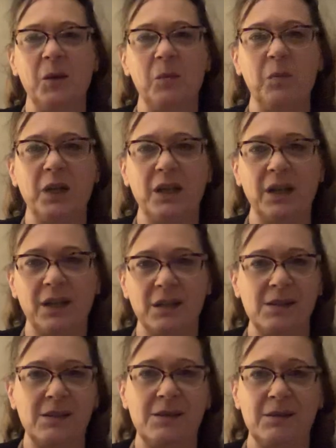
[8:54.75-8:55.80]

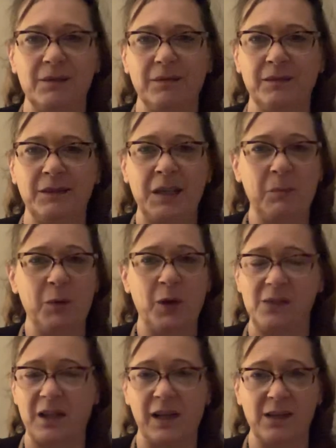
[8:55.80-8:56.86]
because he
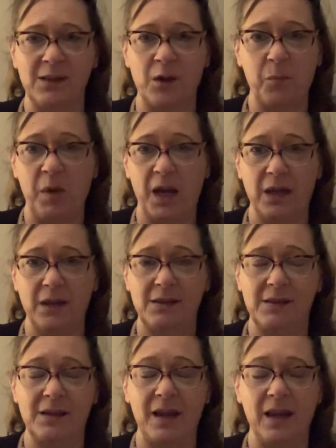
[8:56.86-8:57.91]
moves at his own
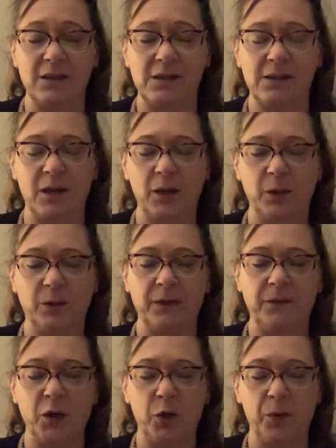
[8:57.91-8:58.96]
pace. And so
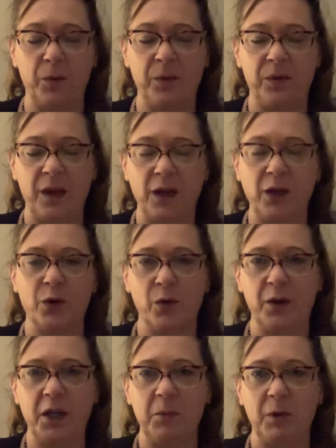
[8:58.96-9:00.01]
if you think you're
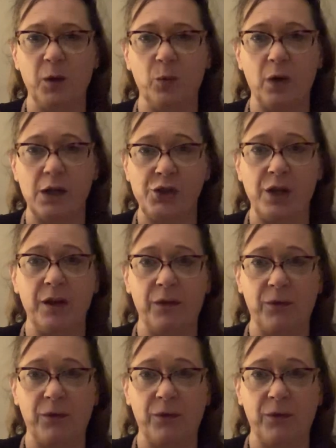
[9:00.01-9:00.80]
going to be rushing